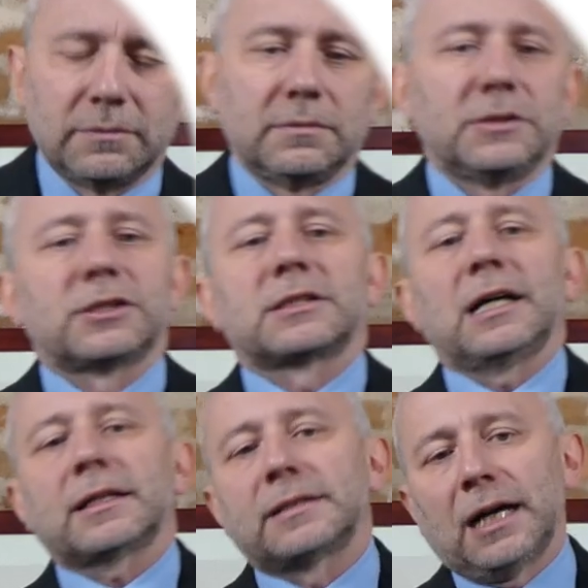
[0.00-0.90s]
the
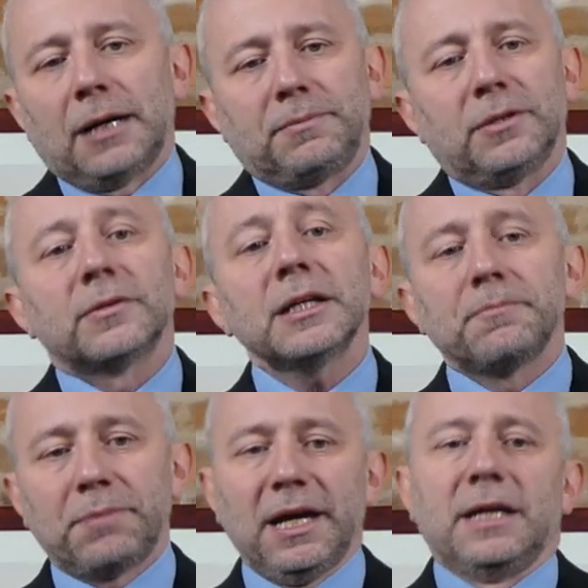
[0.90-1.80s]
startup
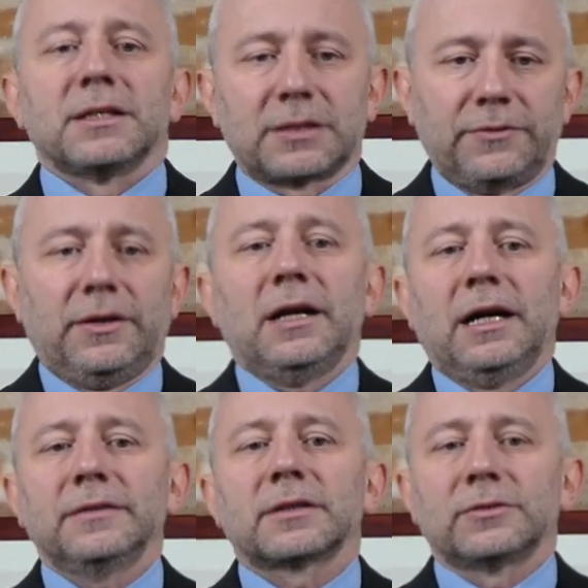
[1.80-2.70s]
repays
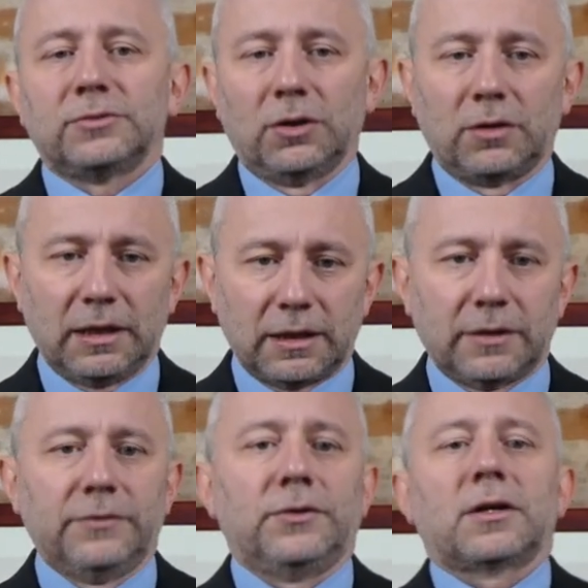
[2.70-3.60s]
$500
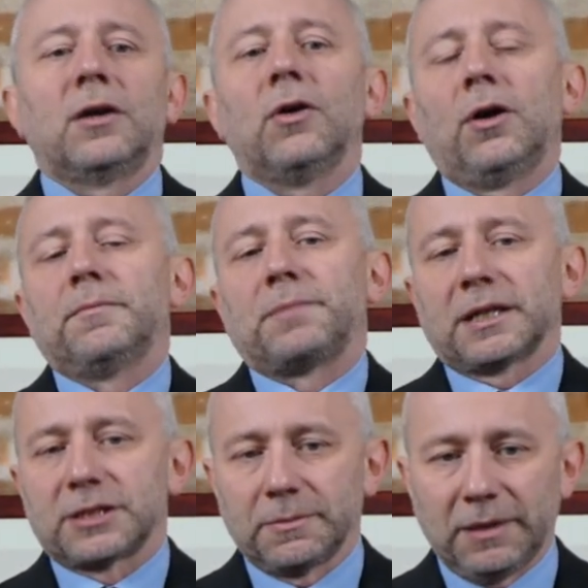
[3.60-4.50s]
for a loan
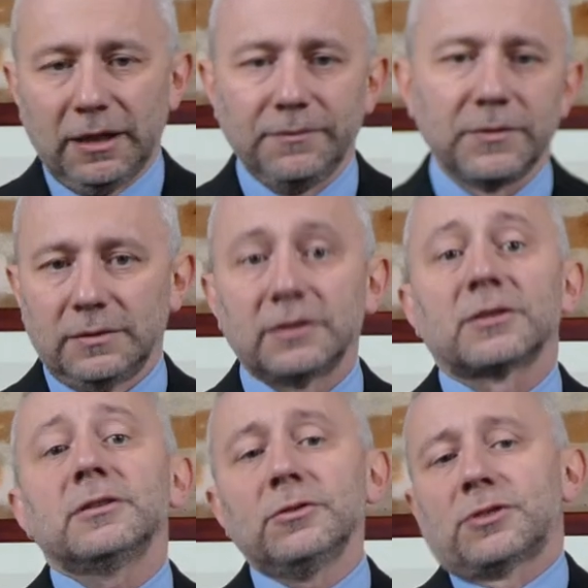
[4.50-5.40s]
principal, it
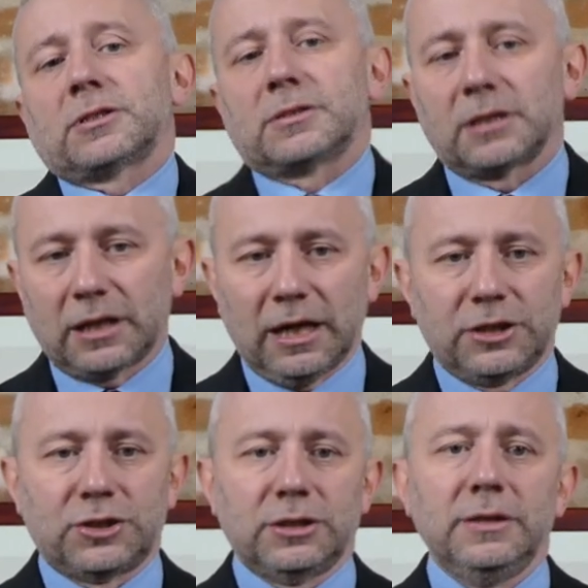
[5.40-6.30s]
reduces the
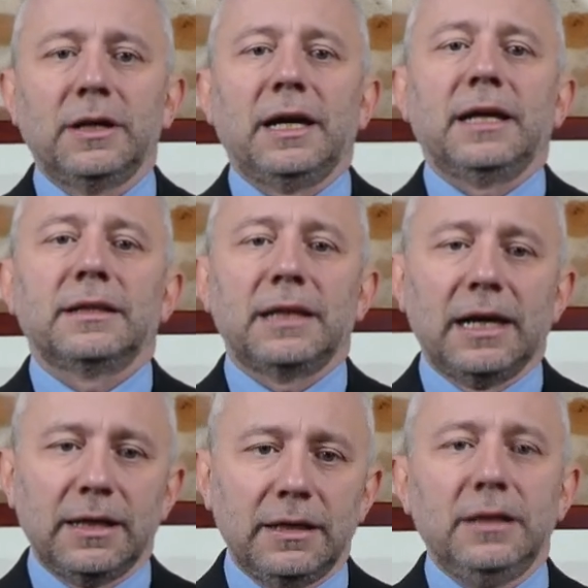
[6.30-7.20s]
cash, and
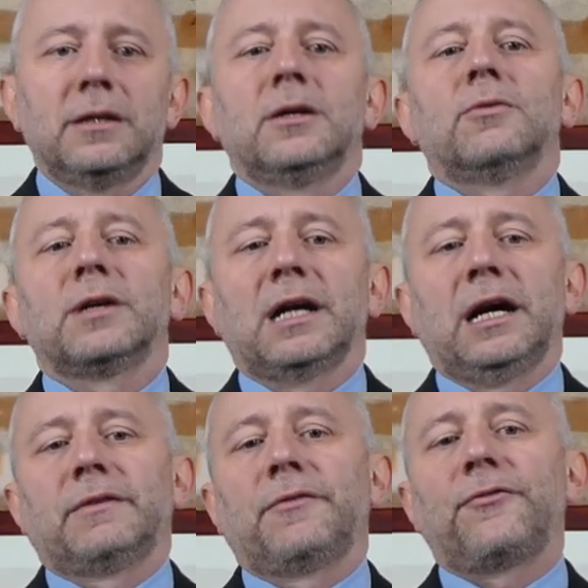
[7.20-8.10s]
then we
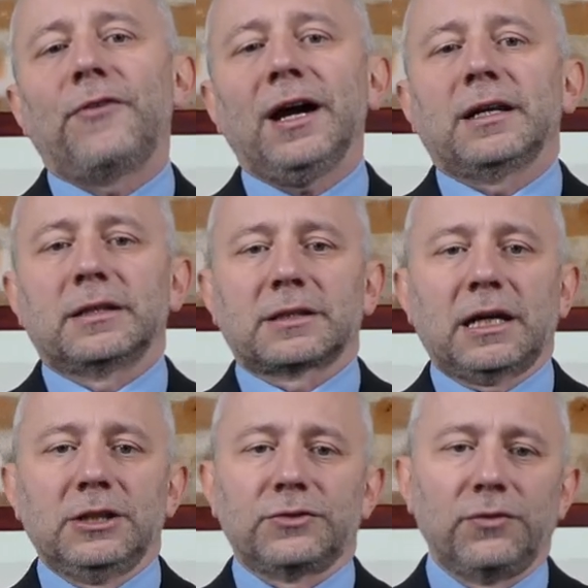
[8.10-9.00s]
have a finance
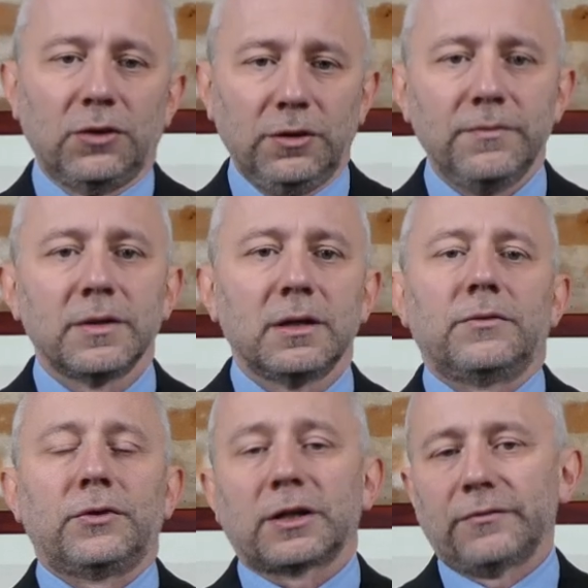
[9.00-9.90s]
cash flow
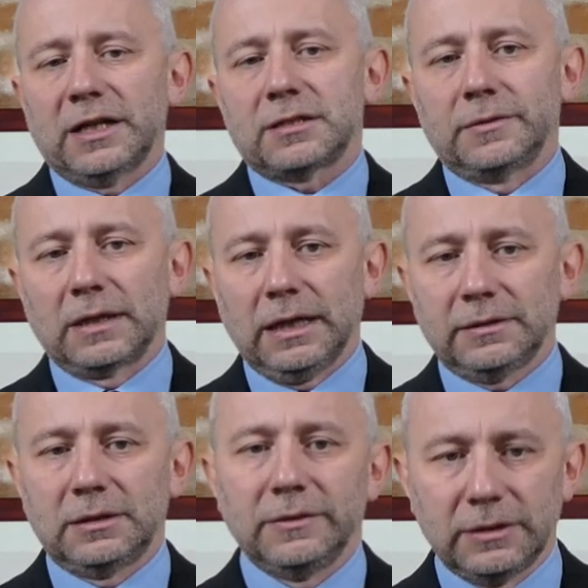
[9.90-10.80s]
for investing
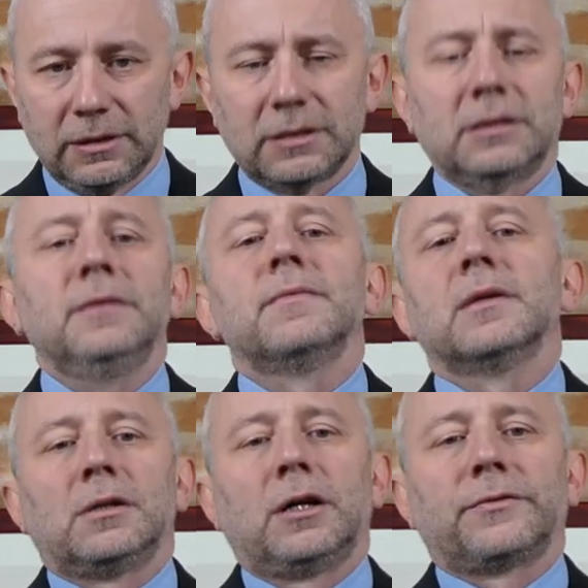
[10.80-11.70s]
activities of